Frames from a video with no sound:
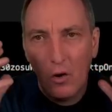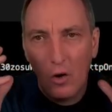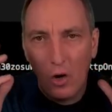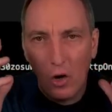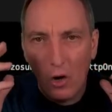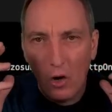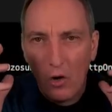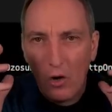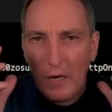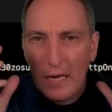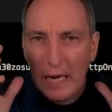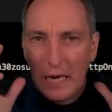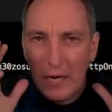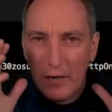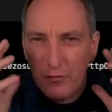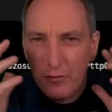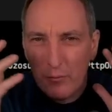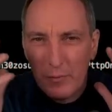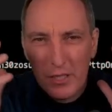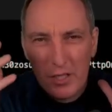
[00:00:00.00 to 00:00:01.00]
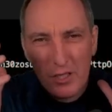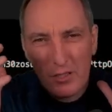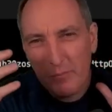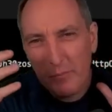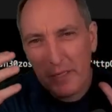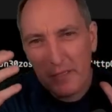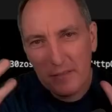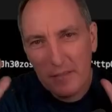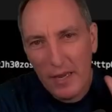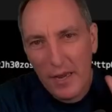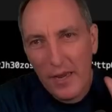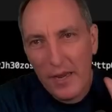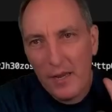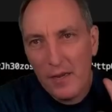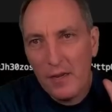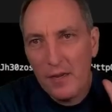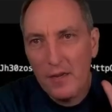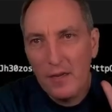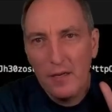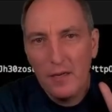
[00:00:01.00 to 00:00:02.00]
org information per se.
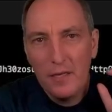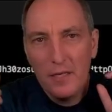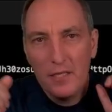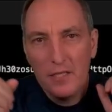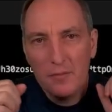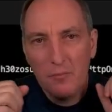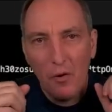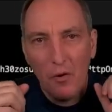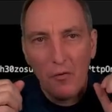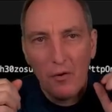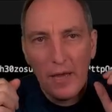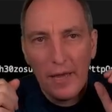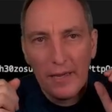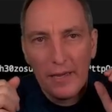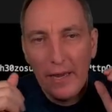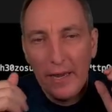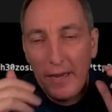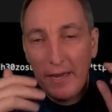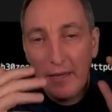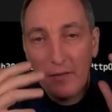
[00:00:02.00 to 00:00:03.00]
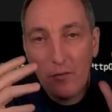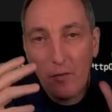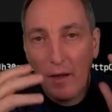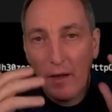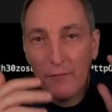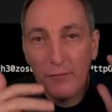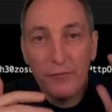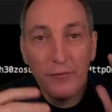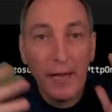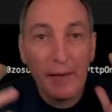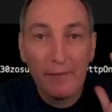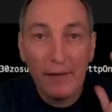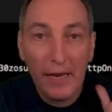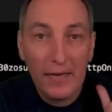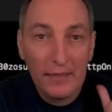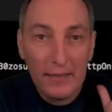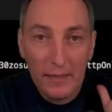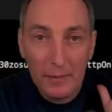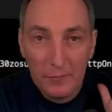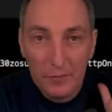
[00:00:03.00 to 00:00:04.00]
It's more like, hey, you have 5
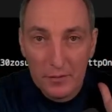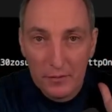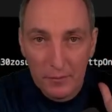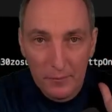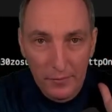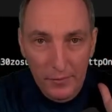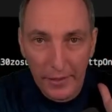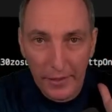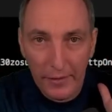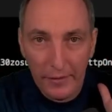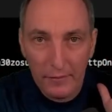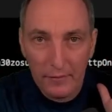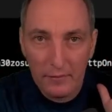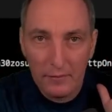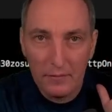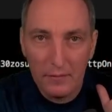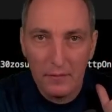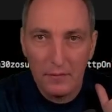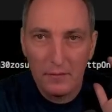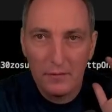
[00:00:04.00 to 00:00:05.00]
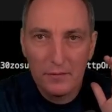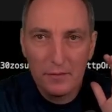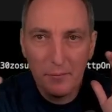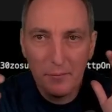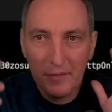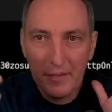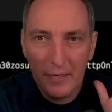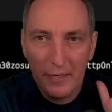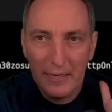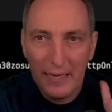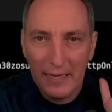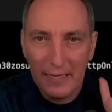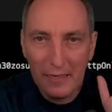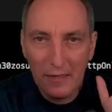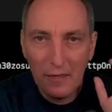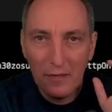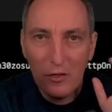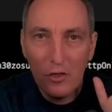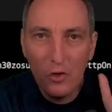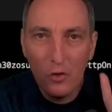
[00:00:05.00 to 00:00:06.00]
items there, or something
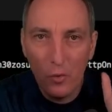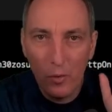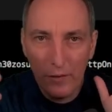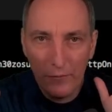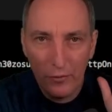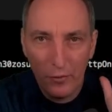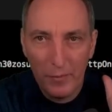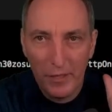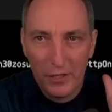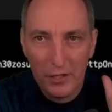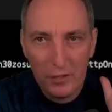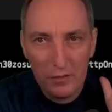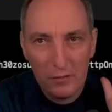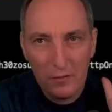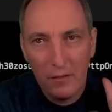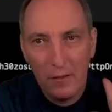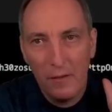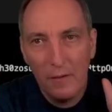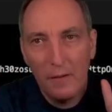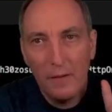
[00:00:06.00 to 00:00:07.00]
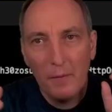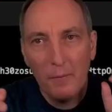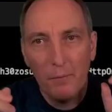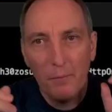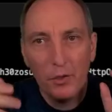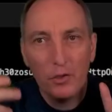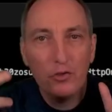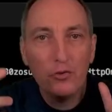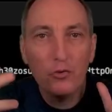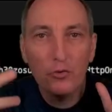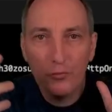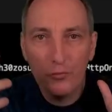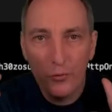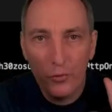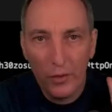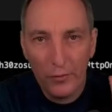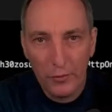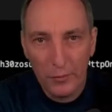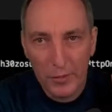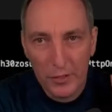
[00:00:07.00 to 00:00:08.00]
like low information, but
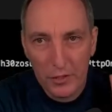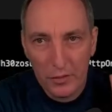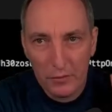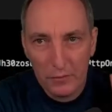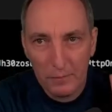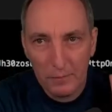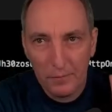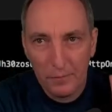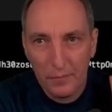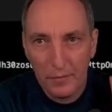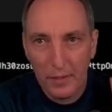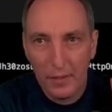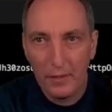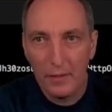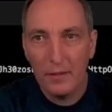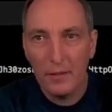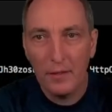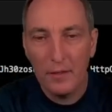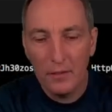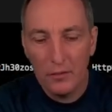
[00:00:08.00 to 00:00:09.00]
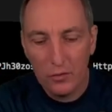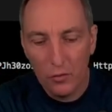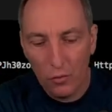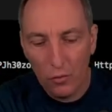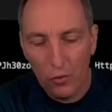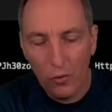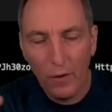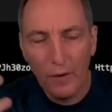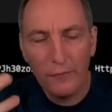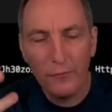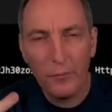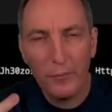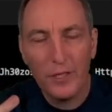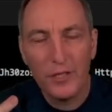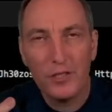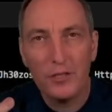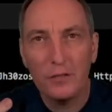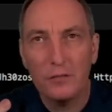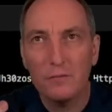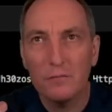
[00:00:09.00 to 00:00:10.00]
useful information. So low
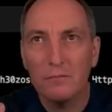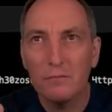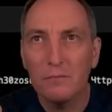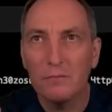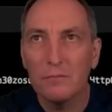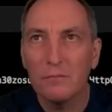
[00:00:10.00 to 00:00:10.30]
information